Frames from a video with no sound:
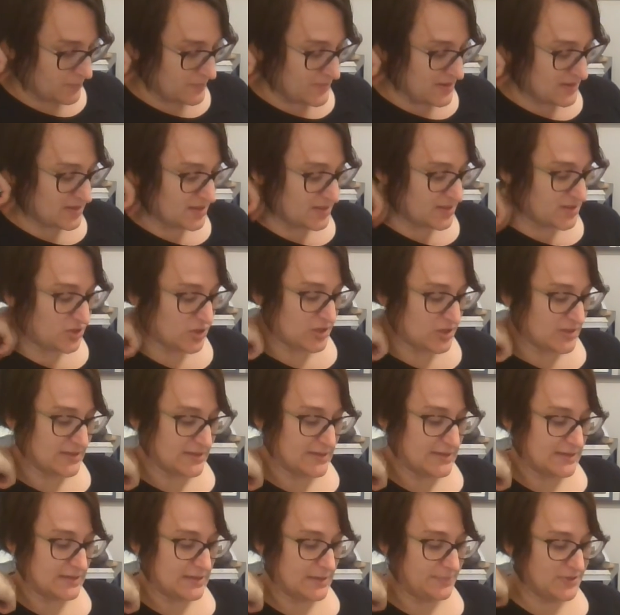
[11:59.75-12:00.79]
Mrs.
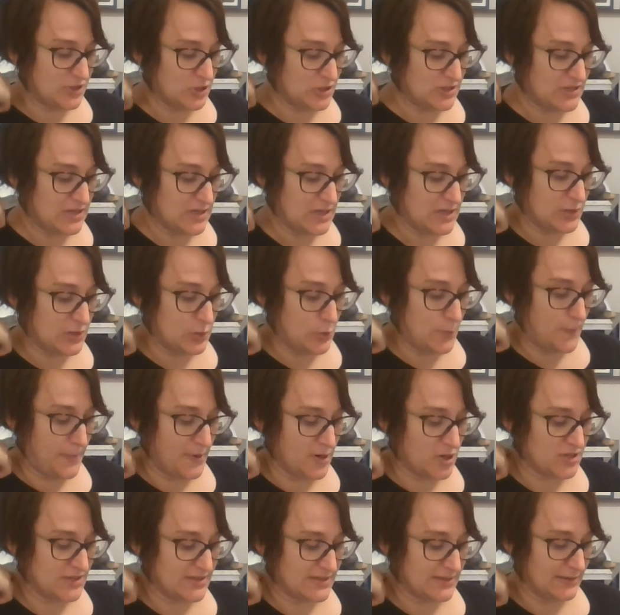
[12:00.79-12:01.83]
Dursley sipped her tea
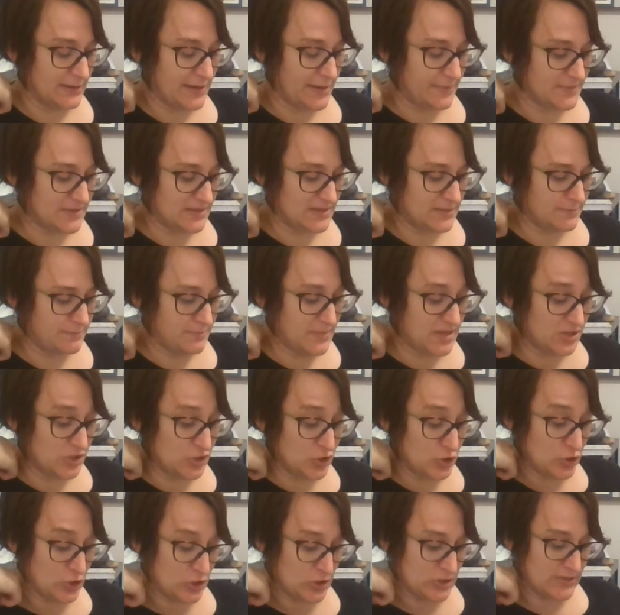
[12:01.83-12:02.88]
pursed lips.
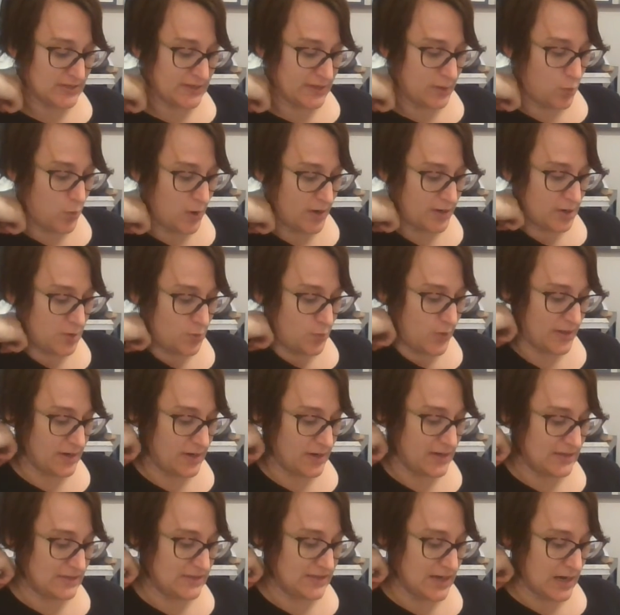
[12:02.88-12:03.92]
Mr. Dursley wondered
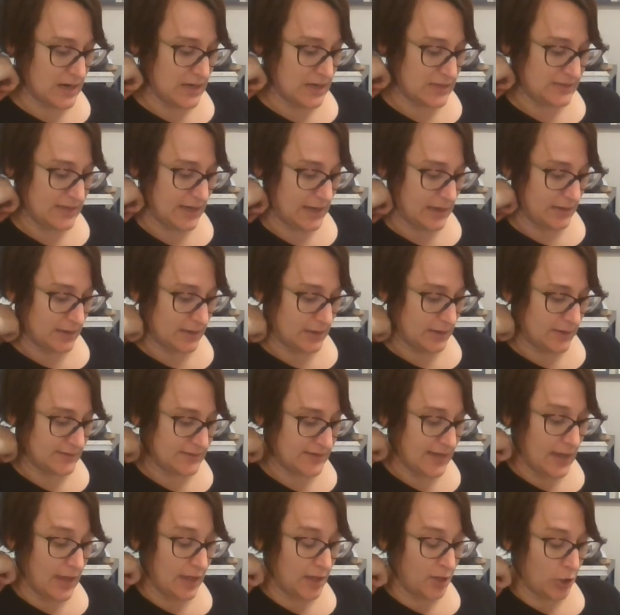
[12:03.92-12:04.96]
whether he dared tell
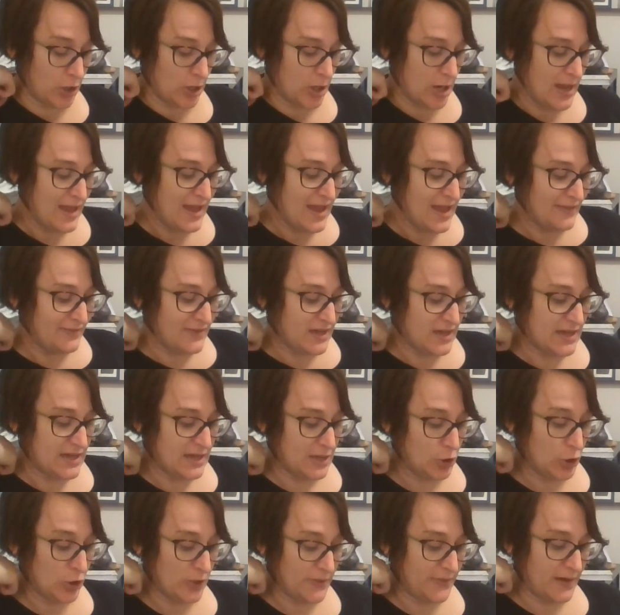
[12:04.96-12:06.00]
her that
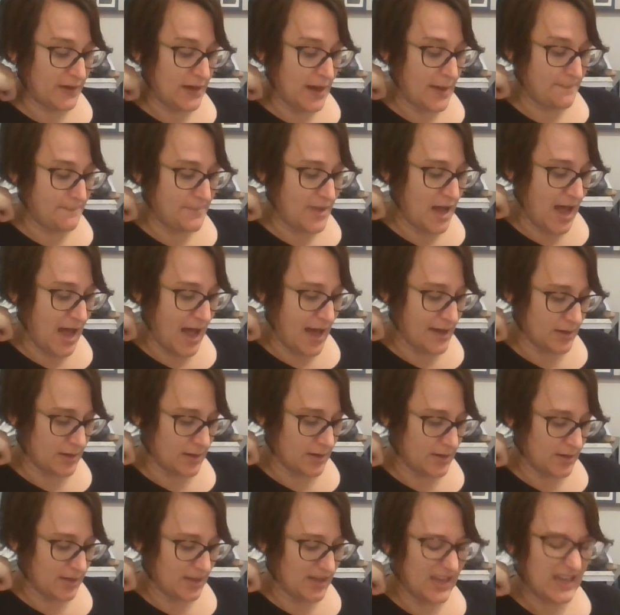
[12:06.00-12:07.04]
he had heard the name
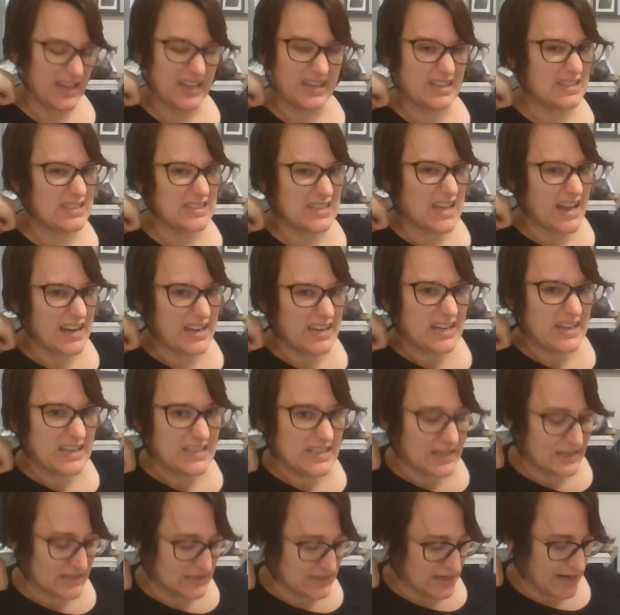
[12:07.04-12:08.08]
Potter. He decided he
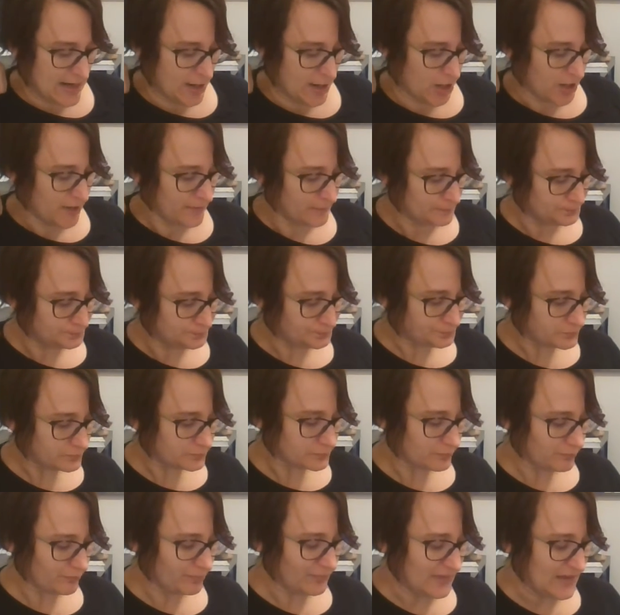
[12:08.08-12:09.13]
didn't dare.
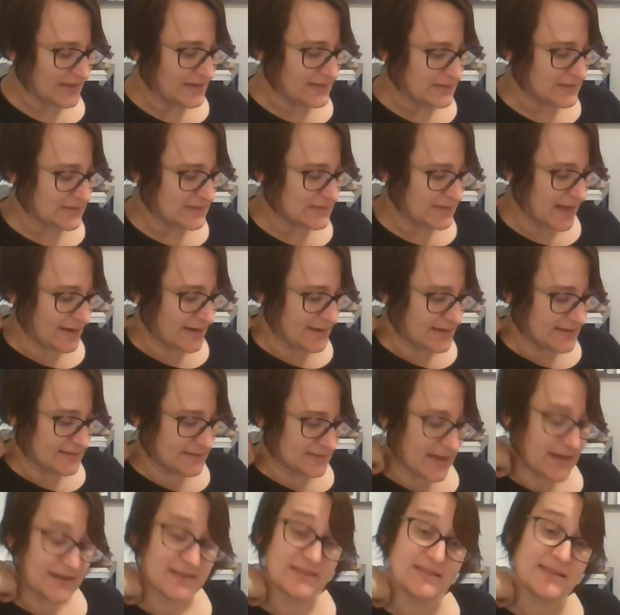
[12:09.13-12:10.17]
Instead, he
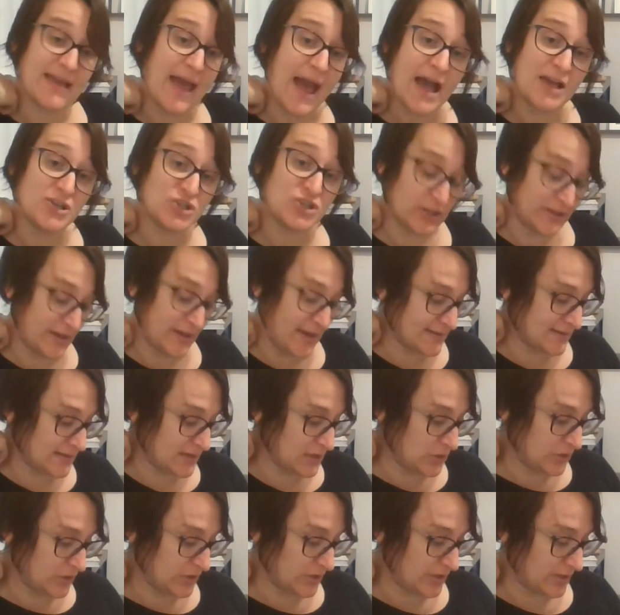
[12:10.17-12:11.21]
said as casually as
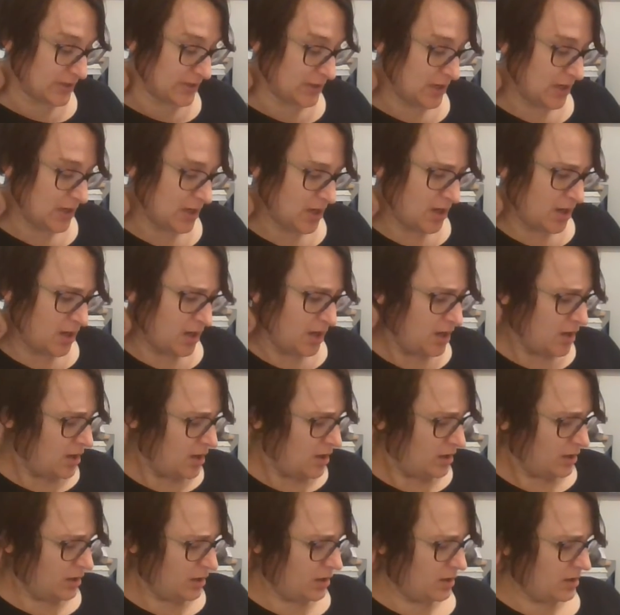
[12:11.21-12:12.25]
he could,
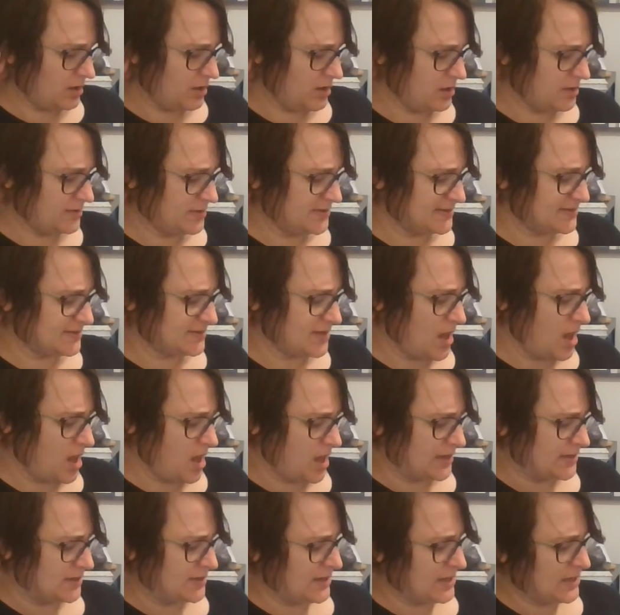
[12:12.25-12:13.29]
Their
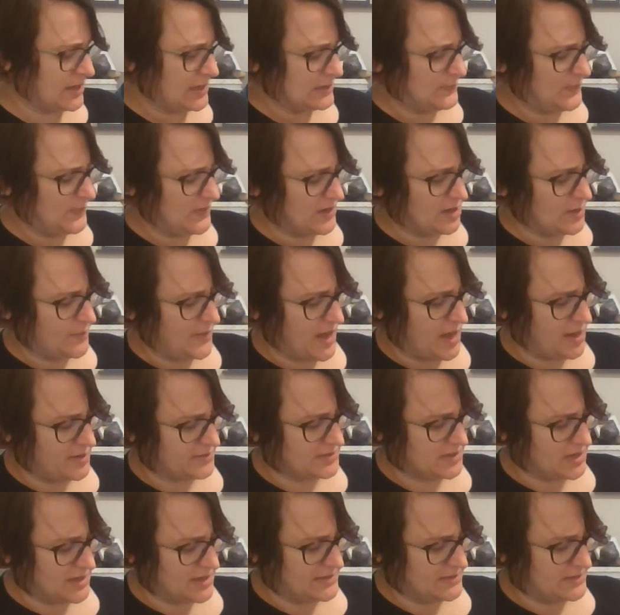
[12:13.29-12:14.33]
son, he'd be
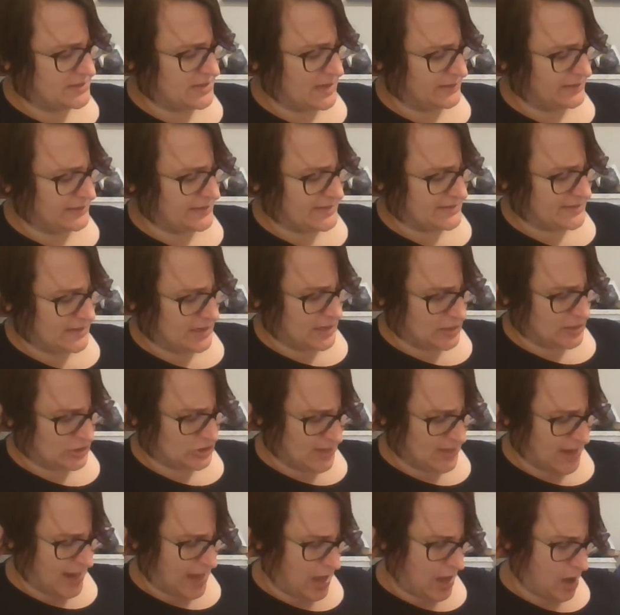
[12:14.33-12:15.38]
about Dudley's
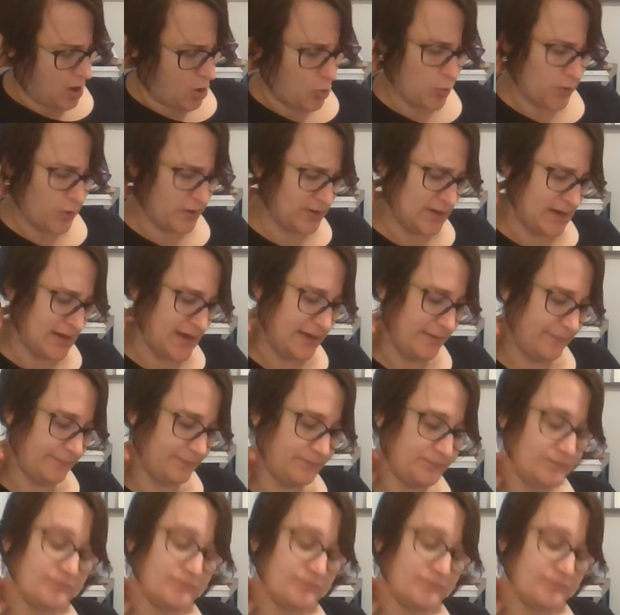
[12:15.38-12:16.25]
age now, wouldn't he?